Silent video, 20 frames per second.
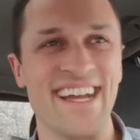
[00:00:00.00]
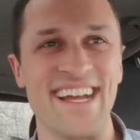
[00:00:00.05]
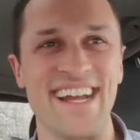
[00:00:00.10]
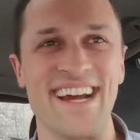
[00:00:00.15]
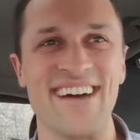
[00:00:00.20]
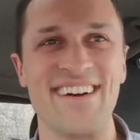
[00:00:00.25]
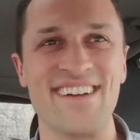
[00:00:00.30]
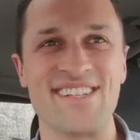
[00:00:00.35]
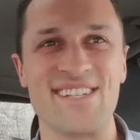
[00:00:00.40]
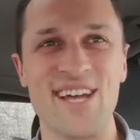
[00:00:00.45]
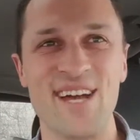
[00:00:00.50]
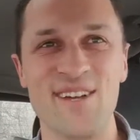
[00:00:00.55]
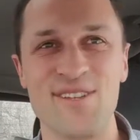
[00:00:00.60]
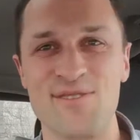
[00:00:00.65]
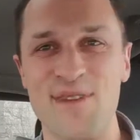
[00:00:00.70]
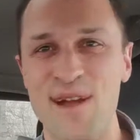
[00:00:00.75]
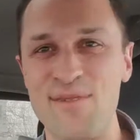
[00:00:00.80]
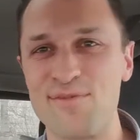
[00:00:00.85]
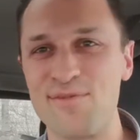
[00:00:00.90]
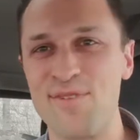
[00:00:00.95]
As
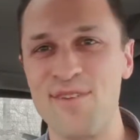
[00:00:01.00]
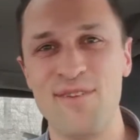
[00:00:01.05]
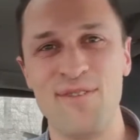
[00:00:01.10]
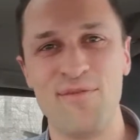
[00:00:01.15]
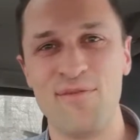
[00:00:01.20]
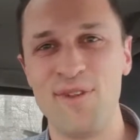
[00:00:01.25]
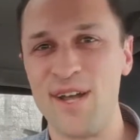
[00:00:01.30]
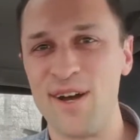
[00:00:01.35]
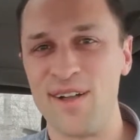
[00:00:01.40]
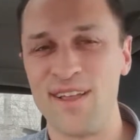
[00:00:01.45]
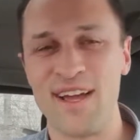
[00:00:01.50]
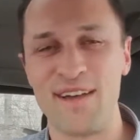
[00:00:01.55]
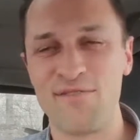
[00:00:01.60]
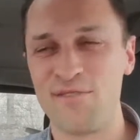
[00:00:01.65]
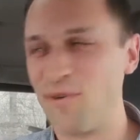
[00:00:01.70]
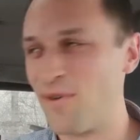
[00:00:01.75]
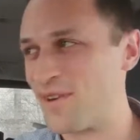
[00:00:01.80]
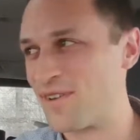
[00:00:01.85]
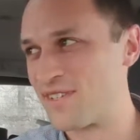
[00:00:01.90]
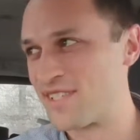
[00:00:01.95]
sales reps, we all
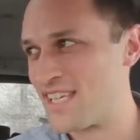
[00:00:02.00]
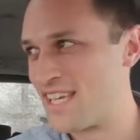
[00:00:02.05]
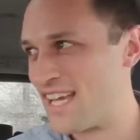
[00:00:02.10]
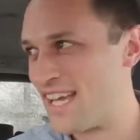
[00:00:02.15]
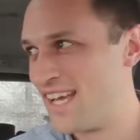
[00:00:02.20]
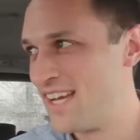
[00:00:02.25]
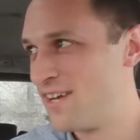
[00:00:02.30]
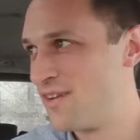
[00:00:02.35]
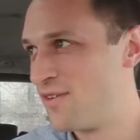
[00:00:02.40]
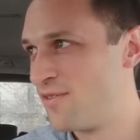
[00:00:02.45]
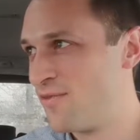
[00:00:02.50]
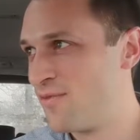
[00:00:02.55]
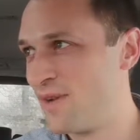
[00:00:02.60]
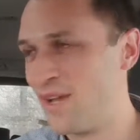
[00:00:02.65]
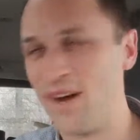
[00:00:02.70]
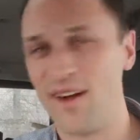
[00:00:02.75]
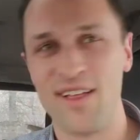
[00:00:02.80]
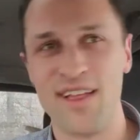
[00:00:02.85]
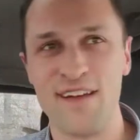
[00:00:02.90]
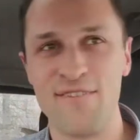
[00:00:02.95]
have quotas to hit.
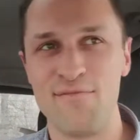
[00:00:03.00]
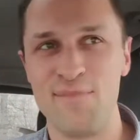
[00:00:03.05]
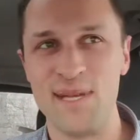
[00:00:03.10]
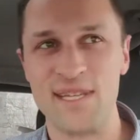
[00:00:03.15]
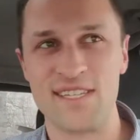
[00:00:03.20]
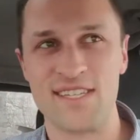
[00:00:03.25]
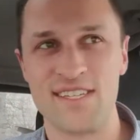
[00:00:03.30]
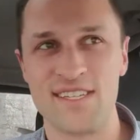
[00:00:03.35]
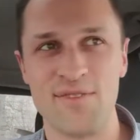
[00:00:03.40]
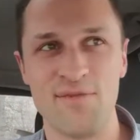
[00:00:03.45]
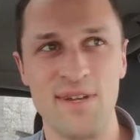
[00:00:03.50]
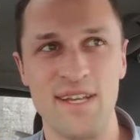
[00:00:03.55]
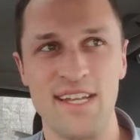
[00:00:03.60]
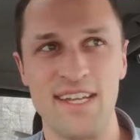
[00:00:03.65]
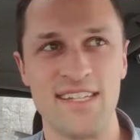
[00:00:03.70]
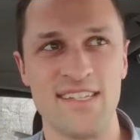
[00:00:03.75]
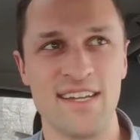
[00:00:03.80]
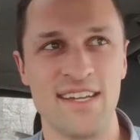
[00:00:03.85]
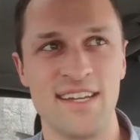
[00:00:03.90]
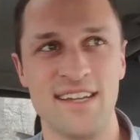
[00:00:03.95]
We all have business that we need